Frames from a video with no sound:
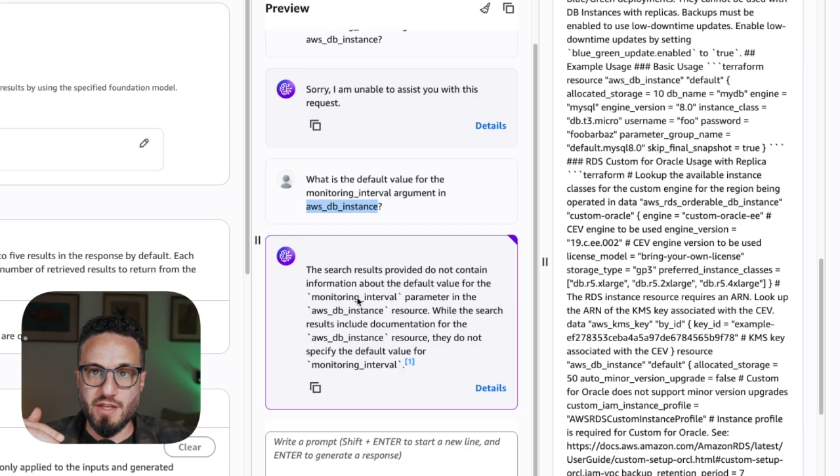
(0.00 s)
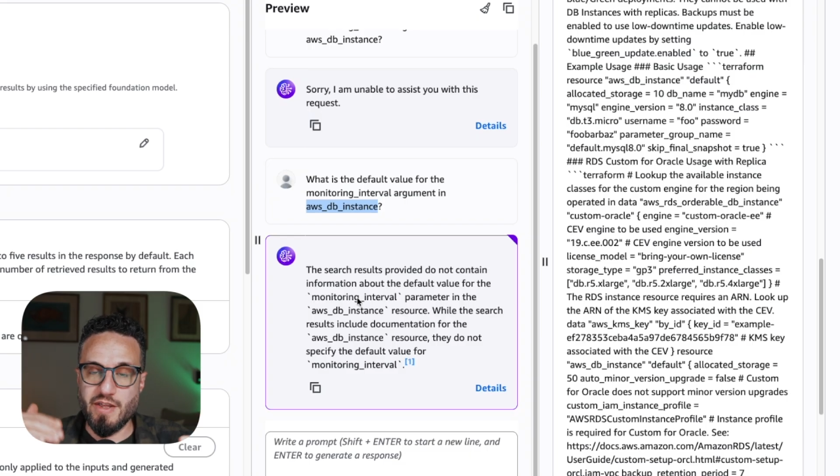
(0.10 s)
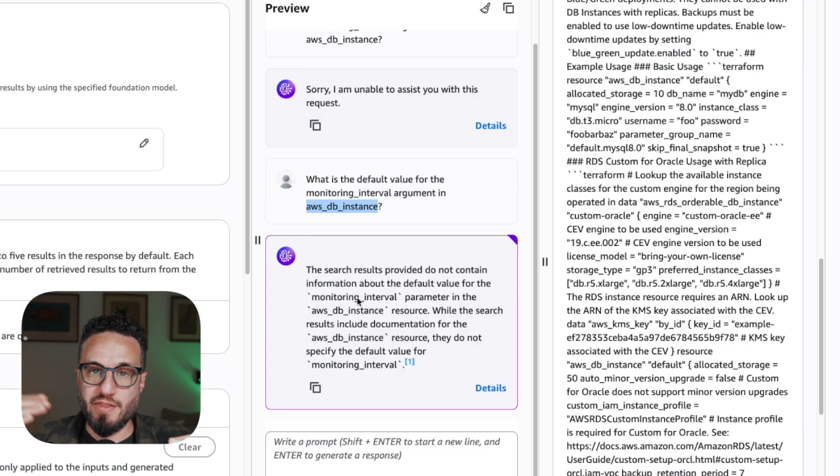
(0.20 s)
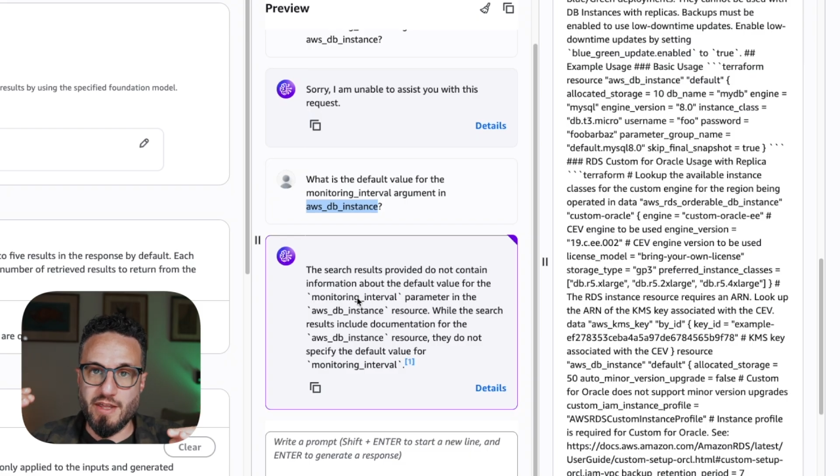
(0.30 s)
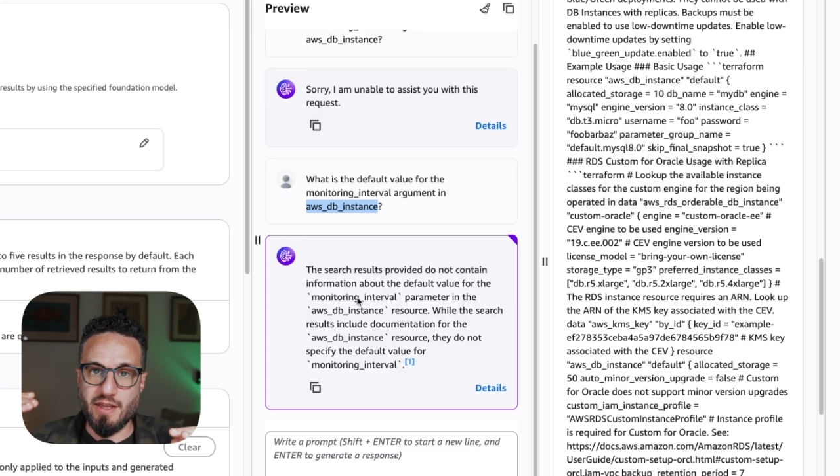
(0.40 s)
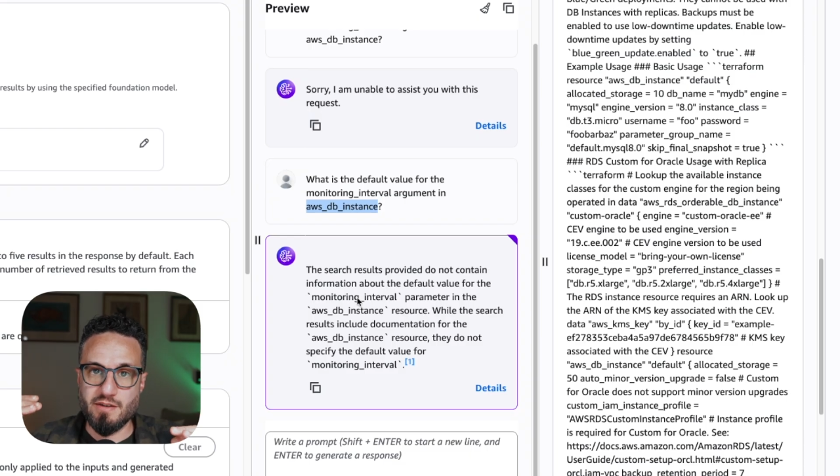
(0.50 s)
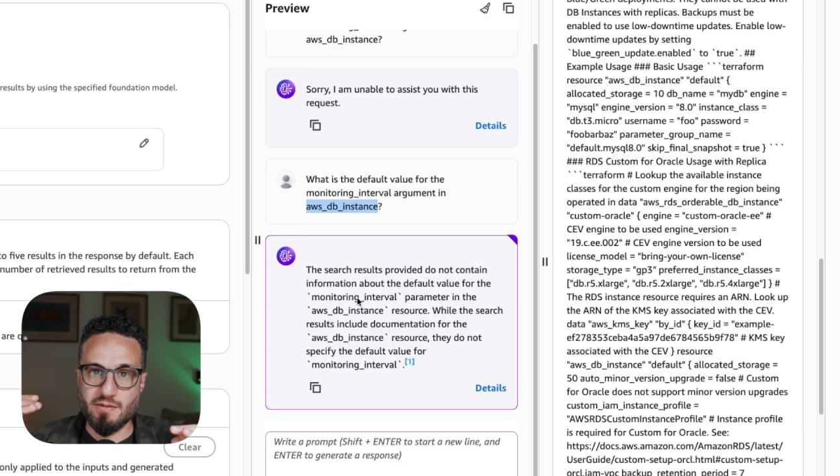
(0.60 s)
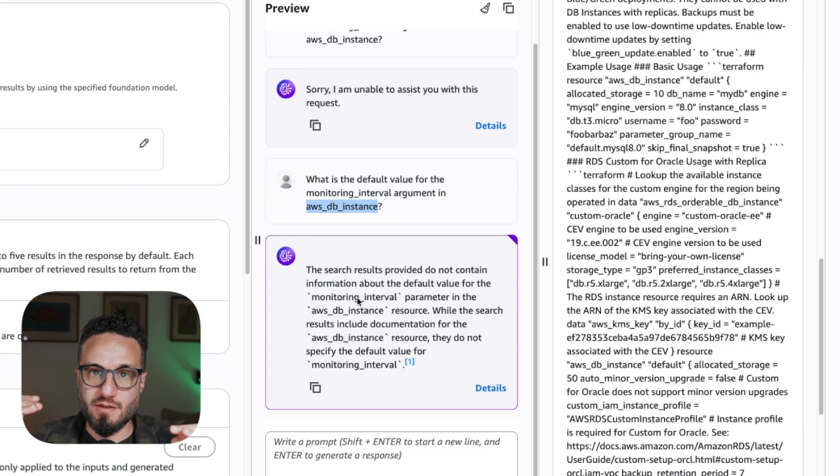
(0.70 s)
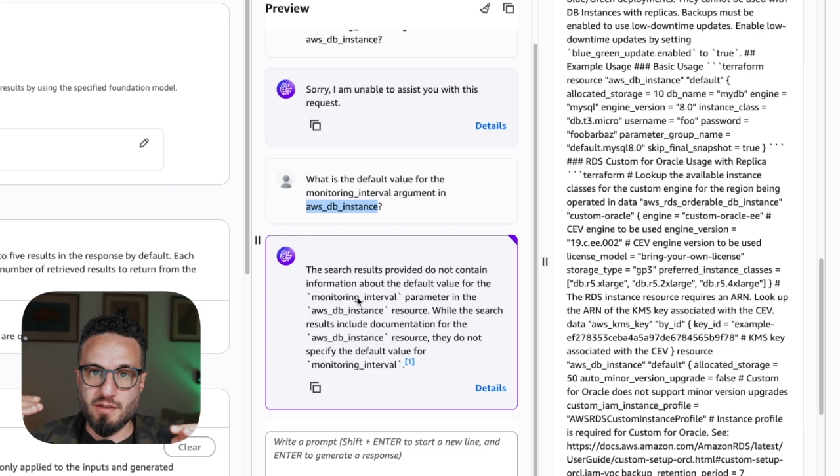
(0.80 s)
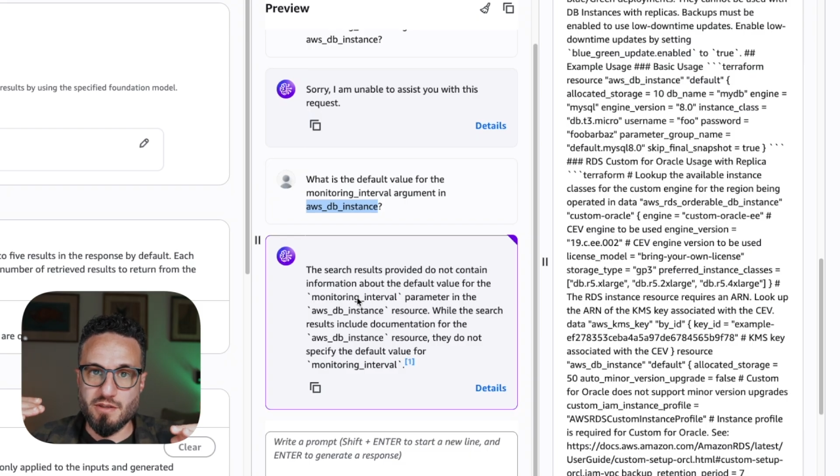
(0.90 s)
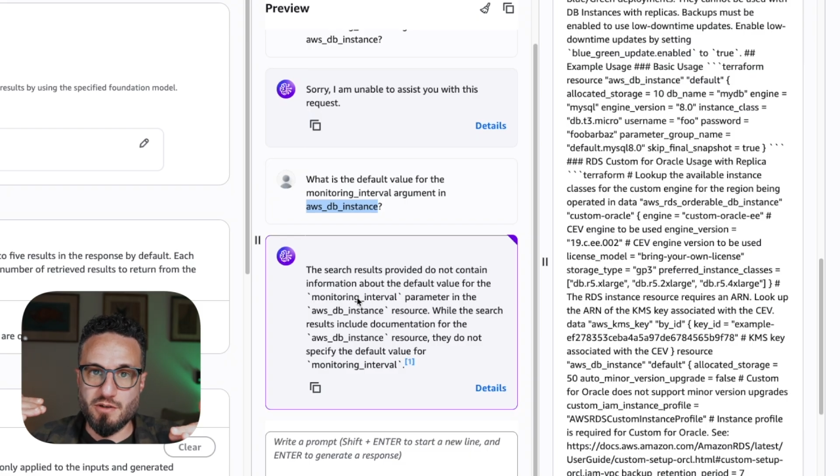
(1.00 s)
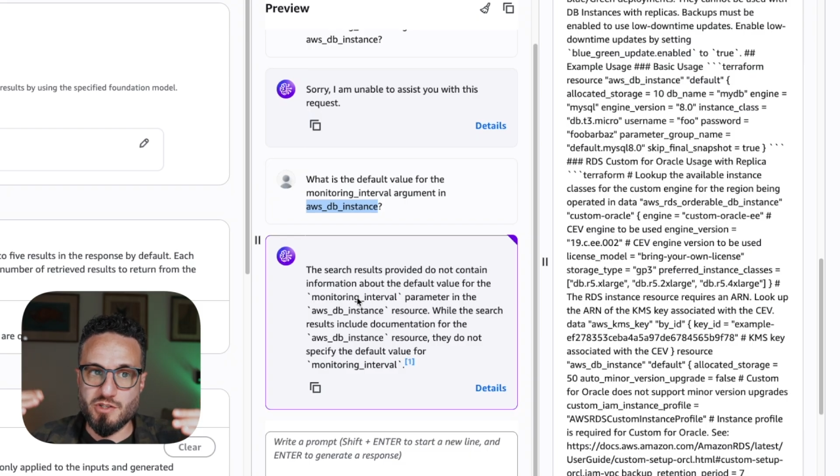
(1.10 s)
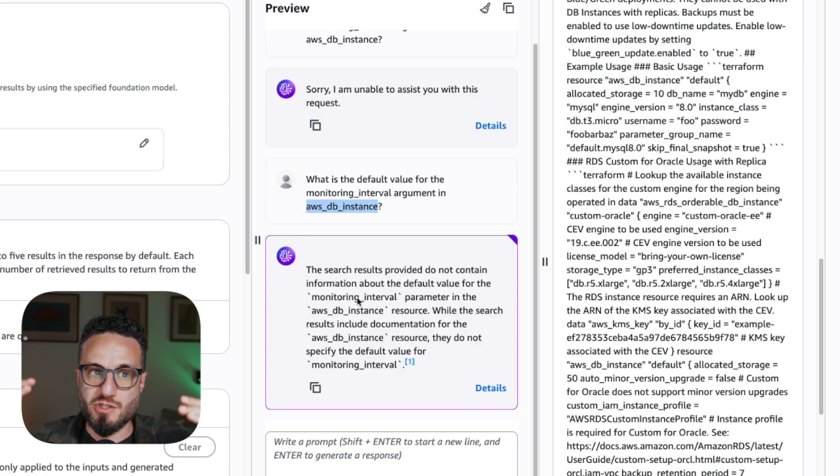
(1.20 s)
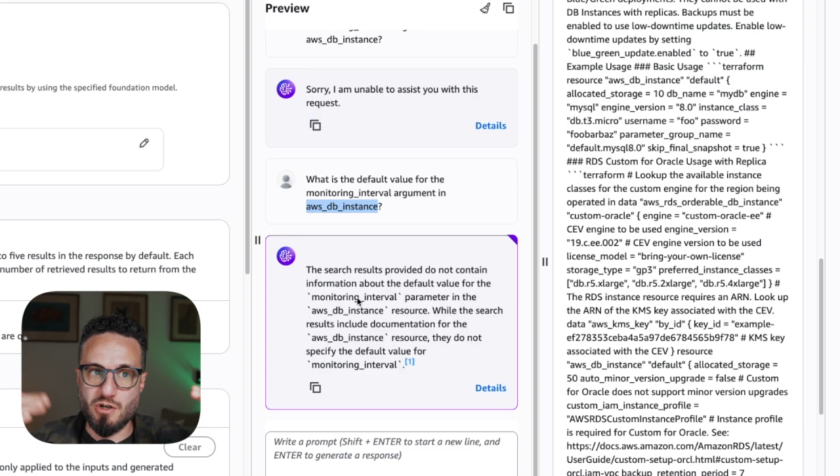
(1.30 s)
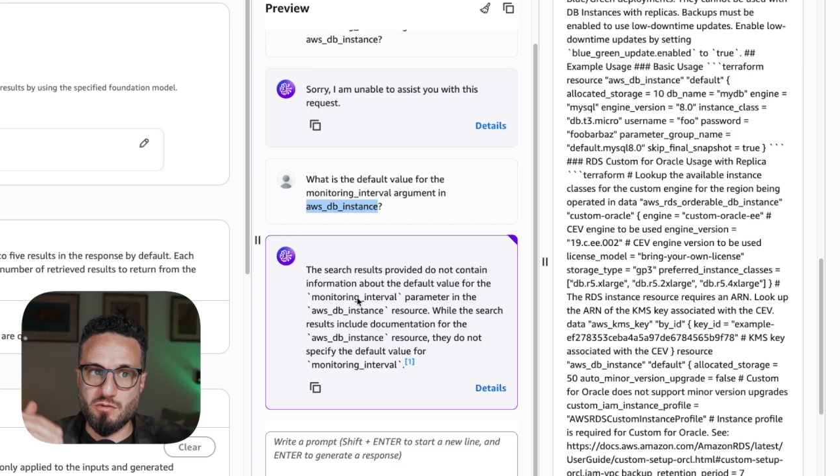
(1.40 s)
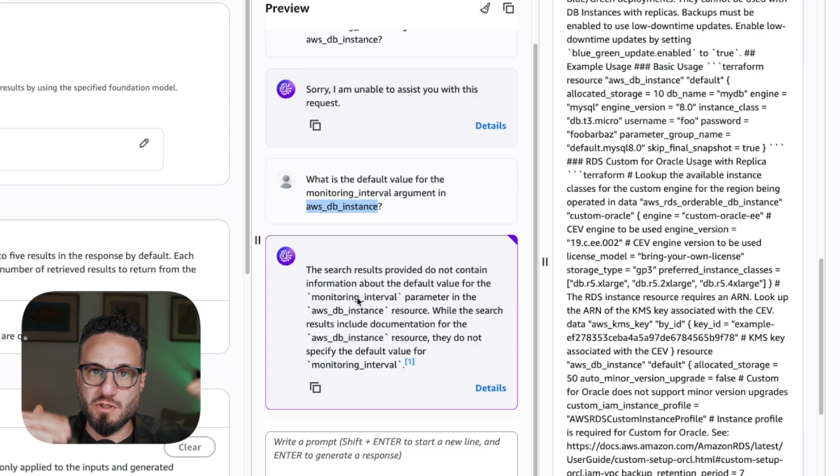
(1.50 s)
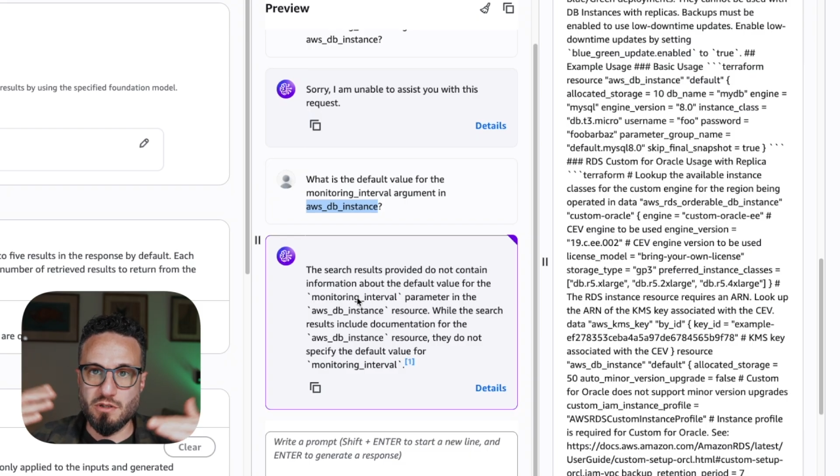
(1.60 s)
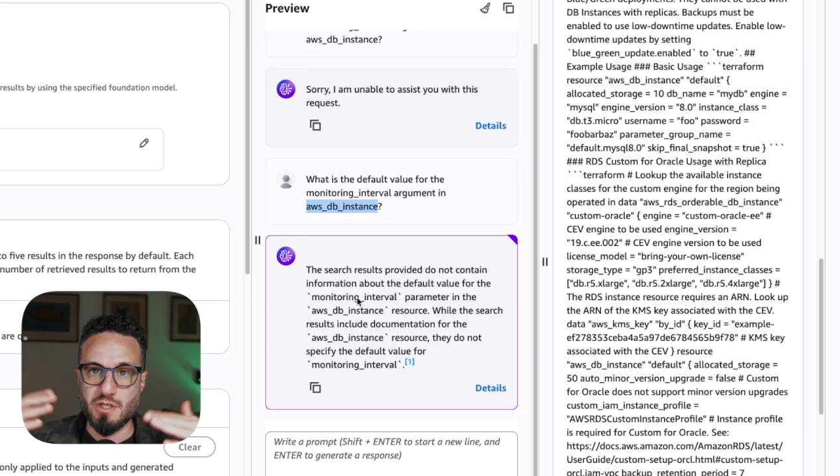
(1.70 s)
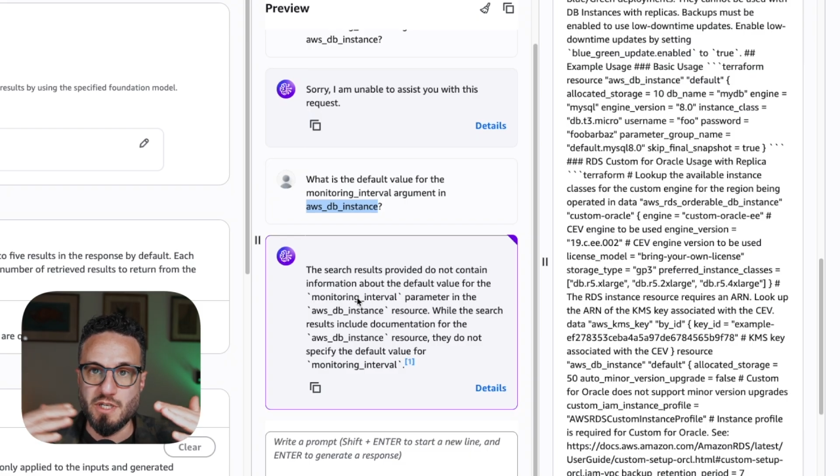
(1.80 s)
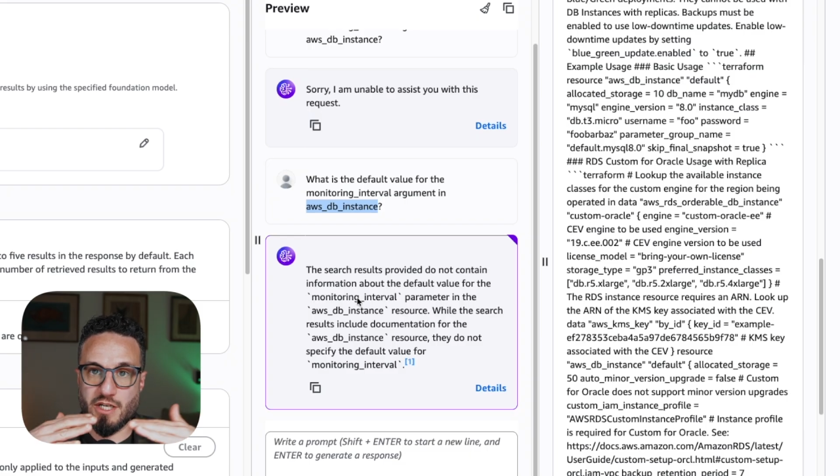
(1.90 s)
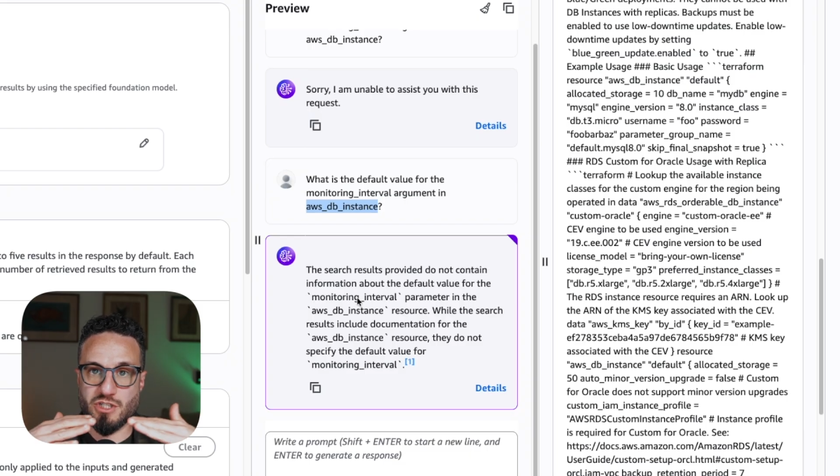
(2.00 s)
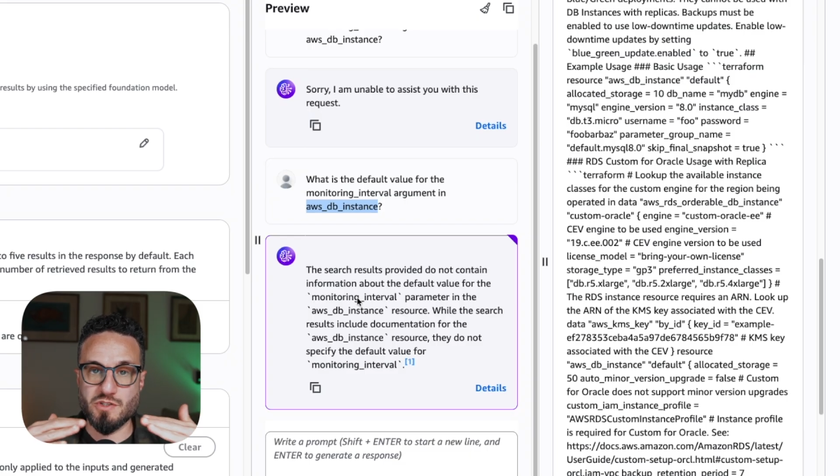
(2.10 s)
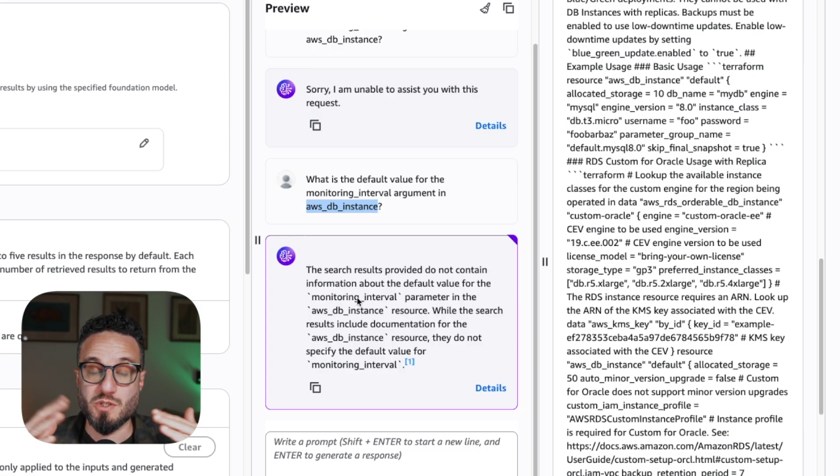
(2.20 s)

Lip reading: And then there's no real connection.